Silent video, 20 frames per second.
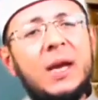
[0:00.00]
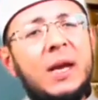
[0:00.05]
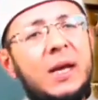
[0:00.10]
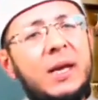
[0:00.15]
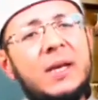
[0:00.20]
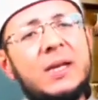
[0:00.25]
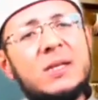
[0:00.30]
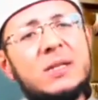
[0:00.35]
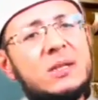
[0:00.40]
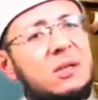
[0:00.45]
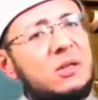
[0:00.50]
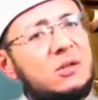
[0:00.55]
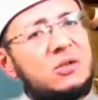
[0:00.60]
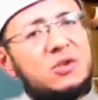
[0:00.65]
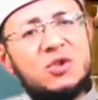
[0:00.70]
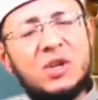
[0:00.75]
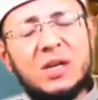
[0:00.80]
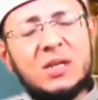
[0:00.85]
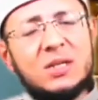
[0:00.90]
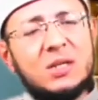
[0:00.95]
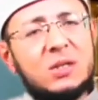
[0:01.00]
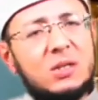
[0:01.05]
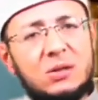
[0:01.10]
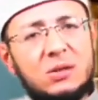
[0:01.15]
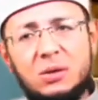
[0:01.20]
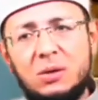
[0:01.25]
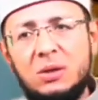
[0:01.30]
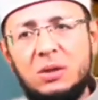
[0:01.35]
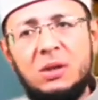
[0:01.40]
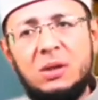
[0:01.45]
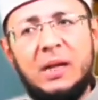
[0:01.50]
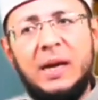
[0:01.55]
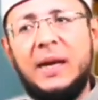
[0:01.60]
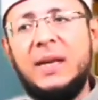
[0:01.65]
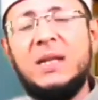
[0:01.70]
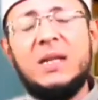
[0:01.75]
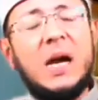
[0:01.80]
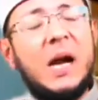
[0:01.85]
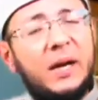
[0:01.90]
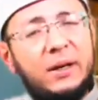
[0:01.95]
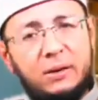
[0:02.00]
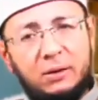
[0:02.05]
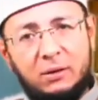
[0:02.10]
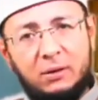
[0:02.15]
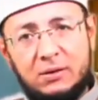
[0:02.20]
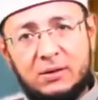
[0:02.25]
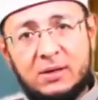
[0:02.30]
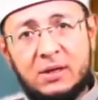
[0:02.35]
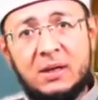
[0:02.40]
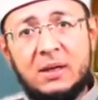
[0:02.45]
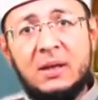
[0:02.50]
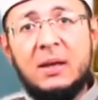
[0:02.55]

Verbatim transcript: it is just like titles.